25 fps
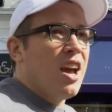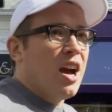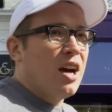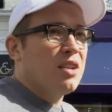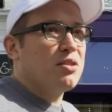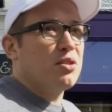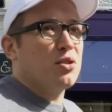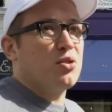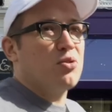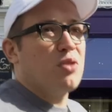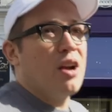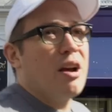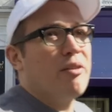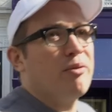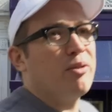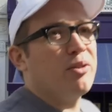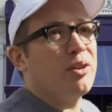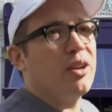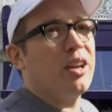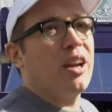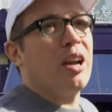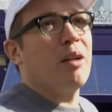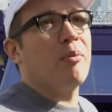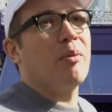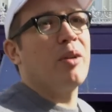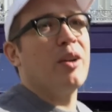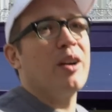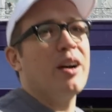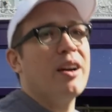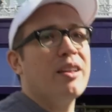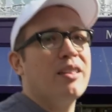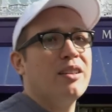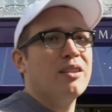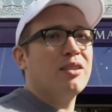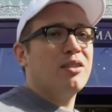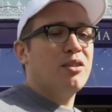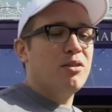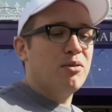As a travel camera,
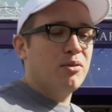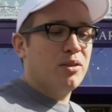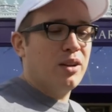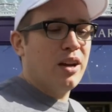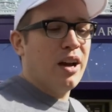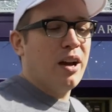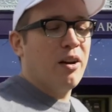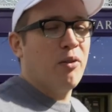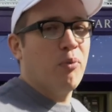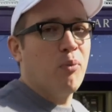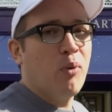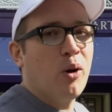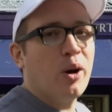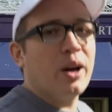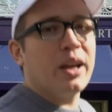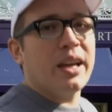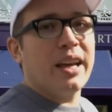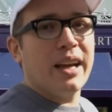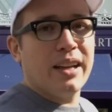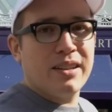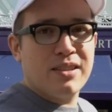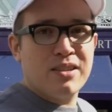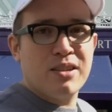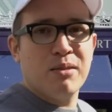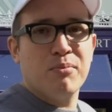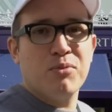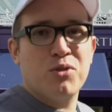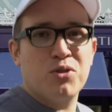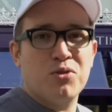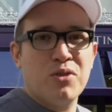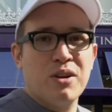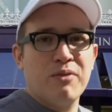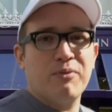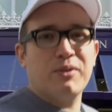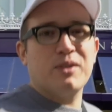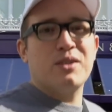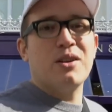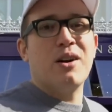I think you kind of want to get some
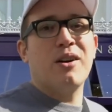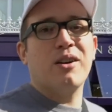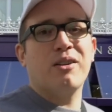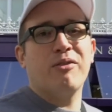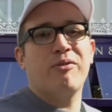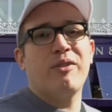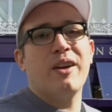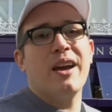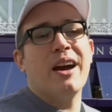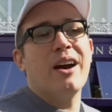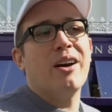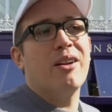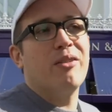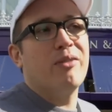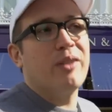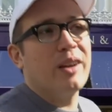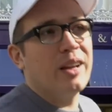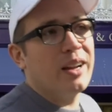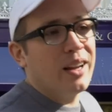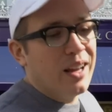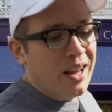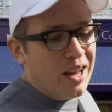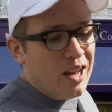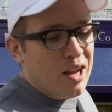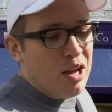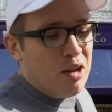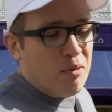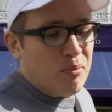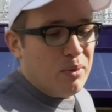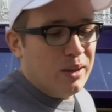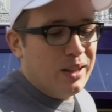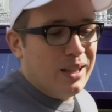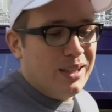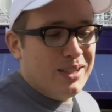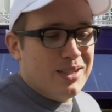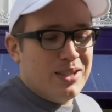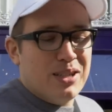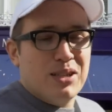street photography out of it,
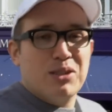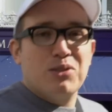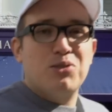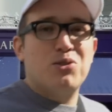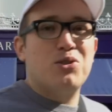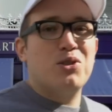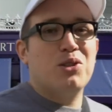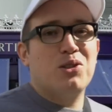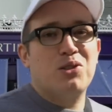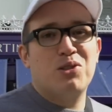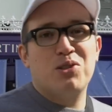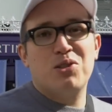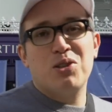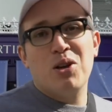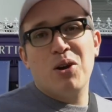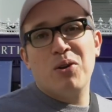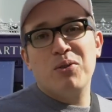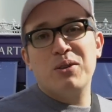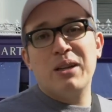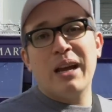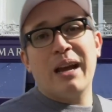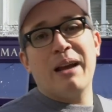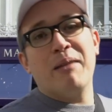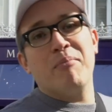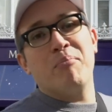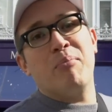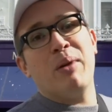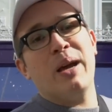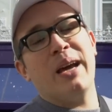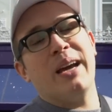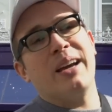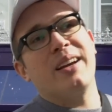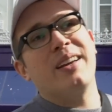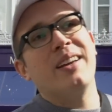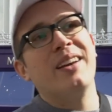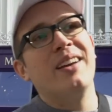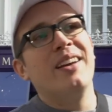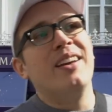but this thing's just so damn
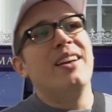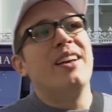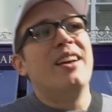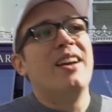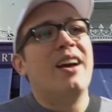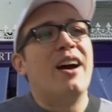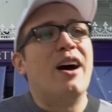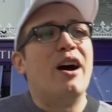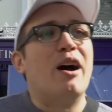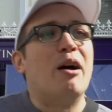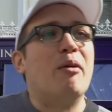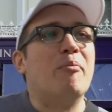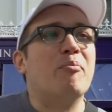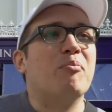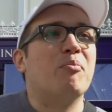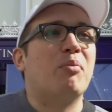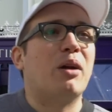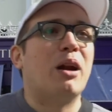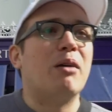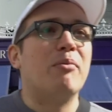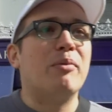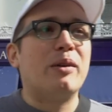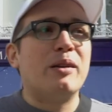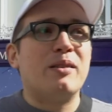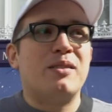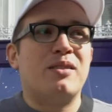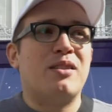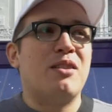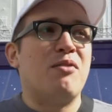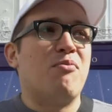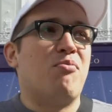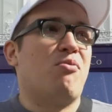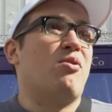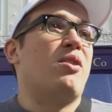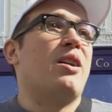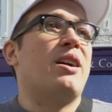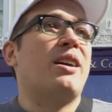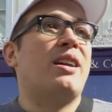big. But I'm gonna see
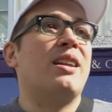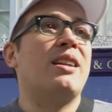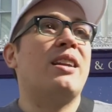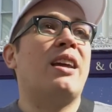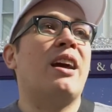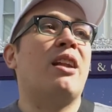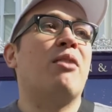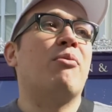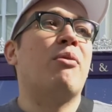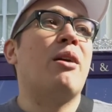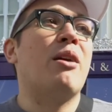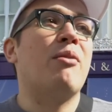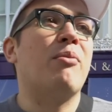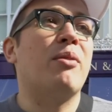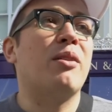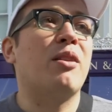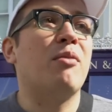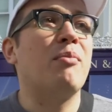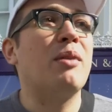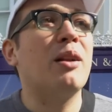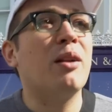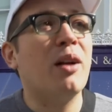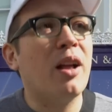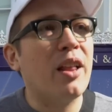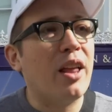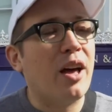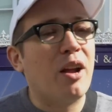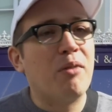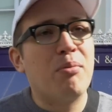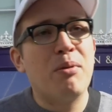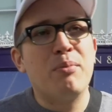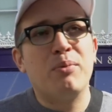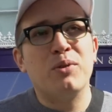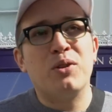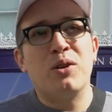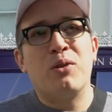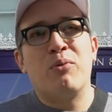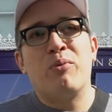what I can get away with. I mean, a lot of
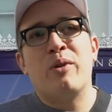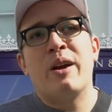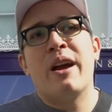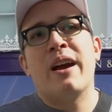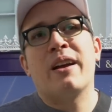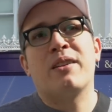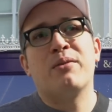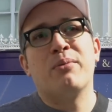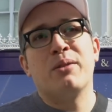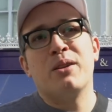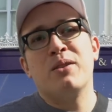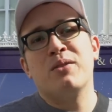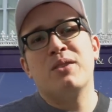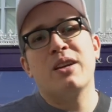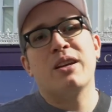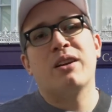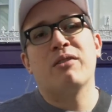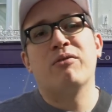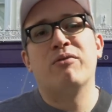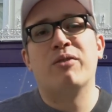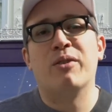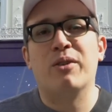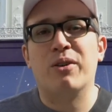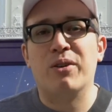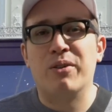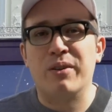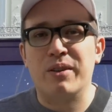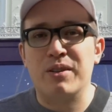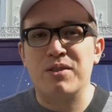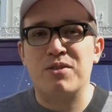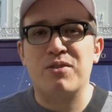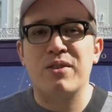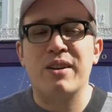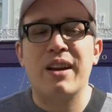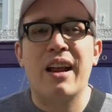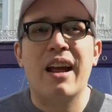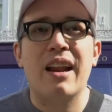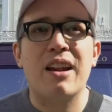people don't react when you take a photo on the
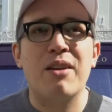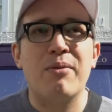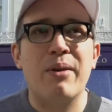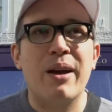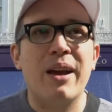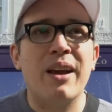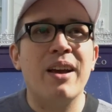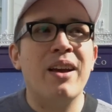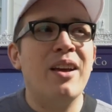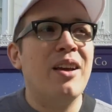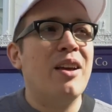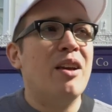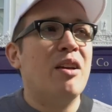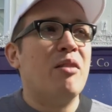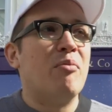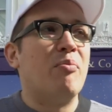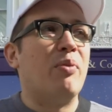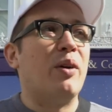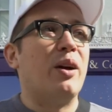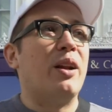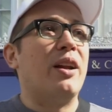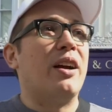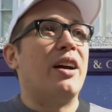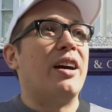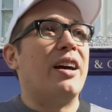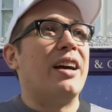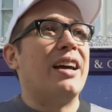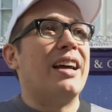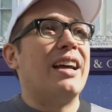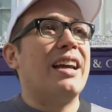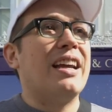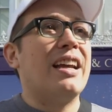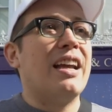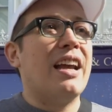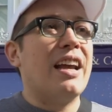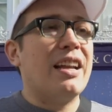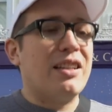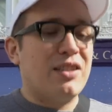street anyway, but
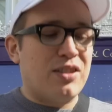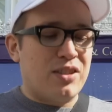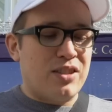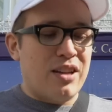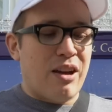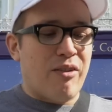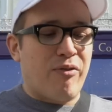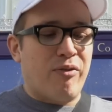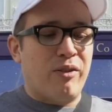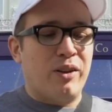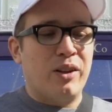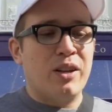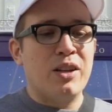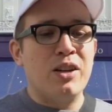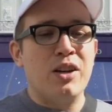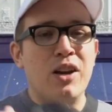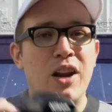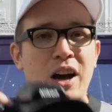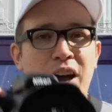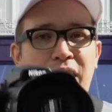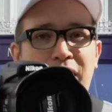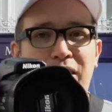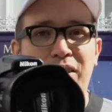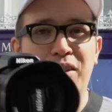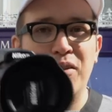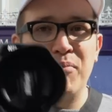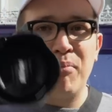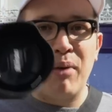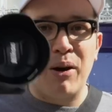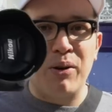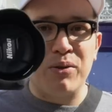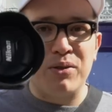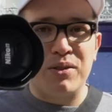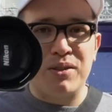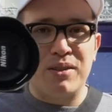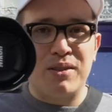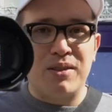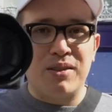it's definitely not the
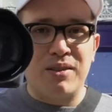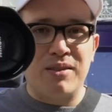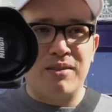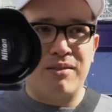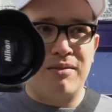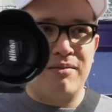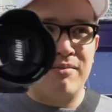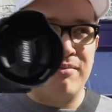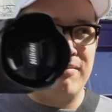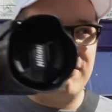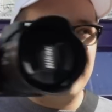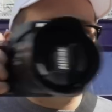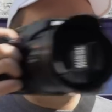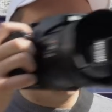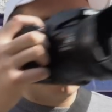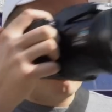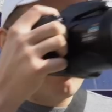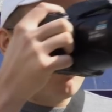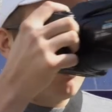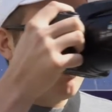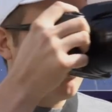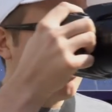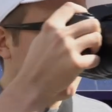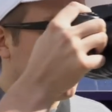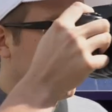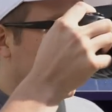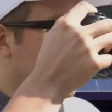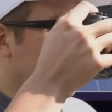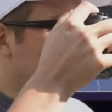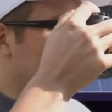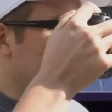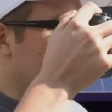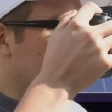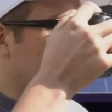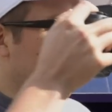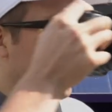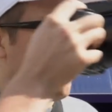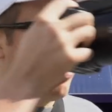most,
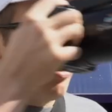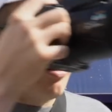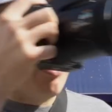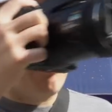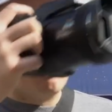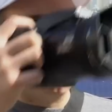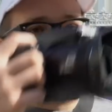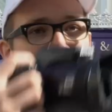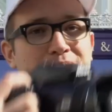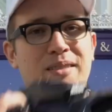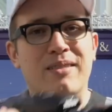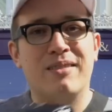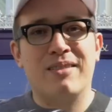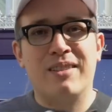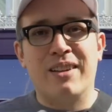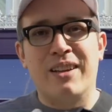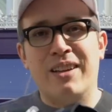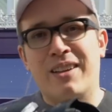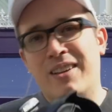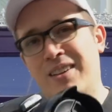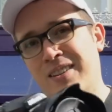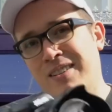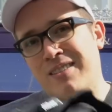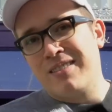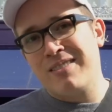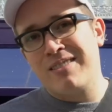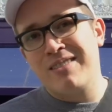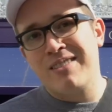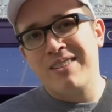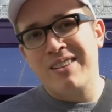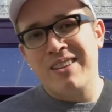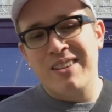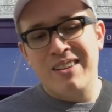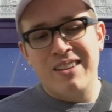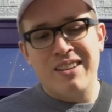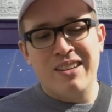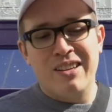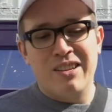you know what I mean? Like,
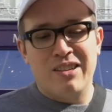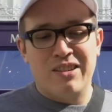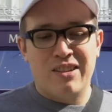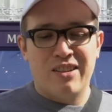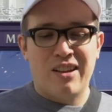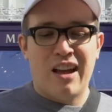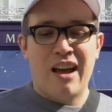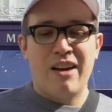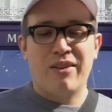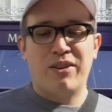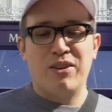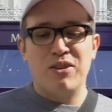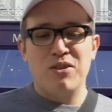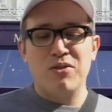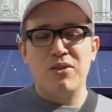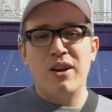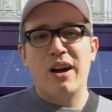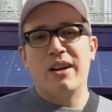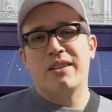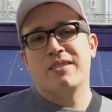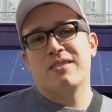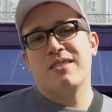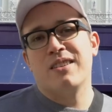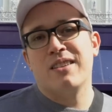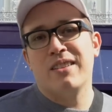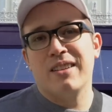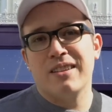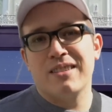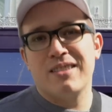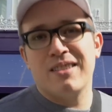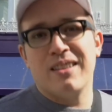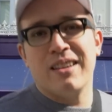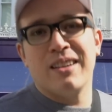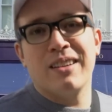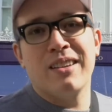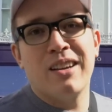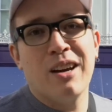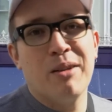how can you not see this
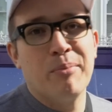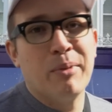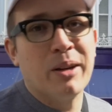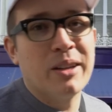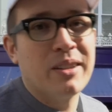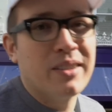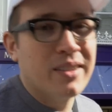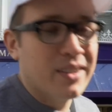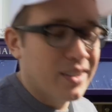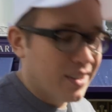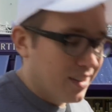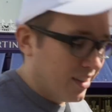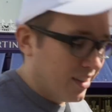thing coming?